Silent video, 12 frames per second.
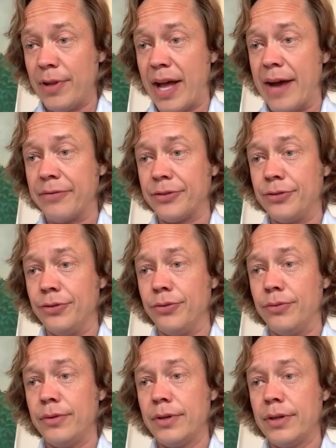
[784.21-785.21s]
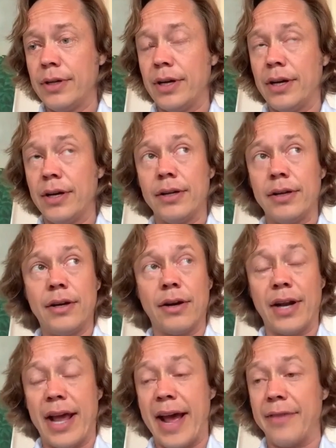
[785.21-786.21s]
are
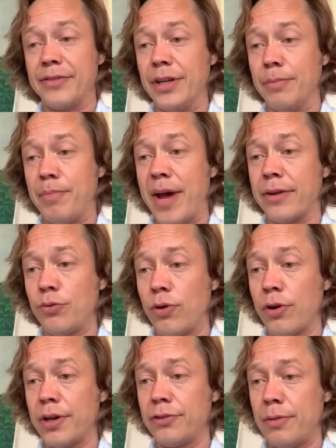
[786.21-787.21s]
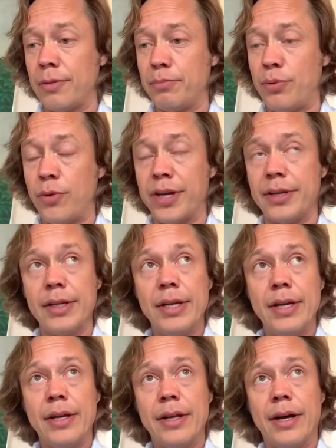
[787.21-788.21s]
going to have to get back to work at some point.
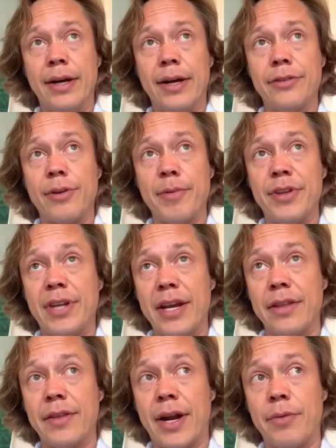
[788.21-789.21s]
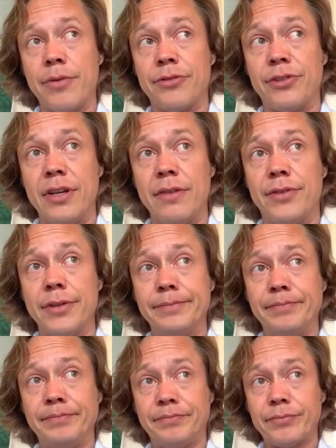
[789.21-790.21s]
Some of the data that I received
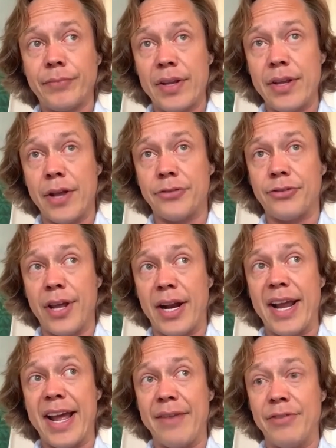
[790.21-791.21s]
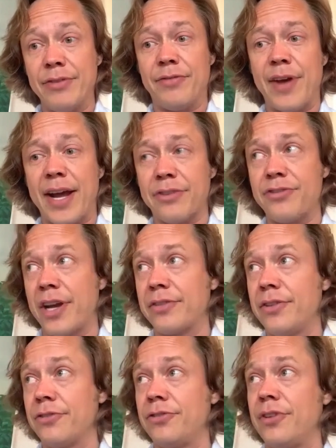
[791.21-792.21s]
yesterday, and I haven't fact
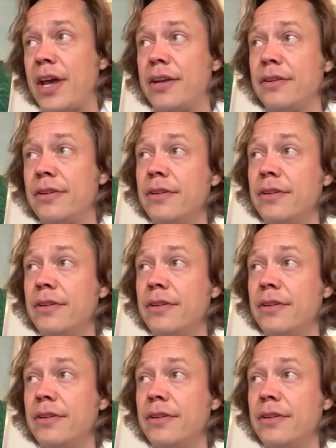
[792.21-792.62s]
checked this yet.